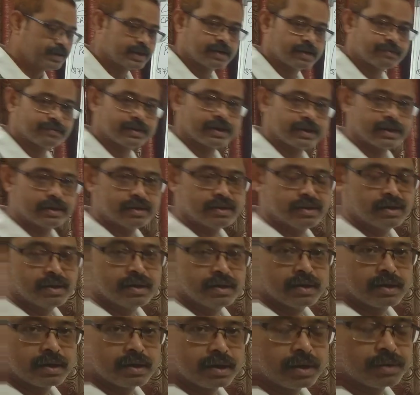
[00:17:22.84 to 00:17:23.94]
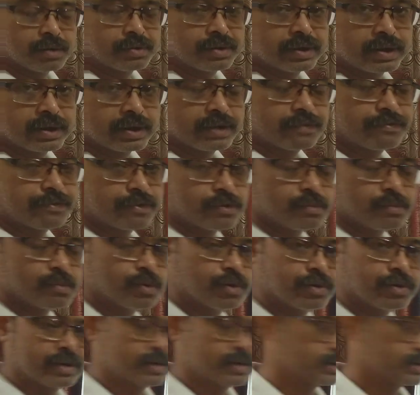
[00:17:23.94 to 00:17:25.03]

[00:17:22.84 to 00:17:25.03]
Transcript: we have done. Now there are a few more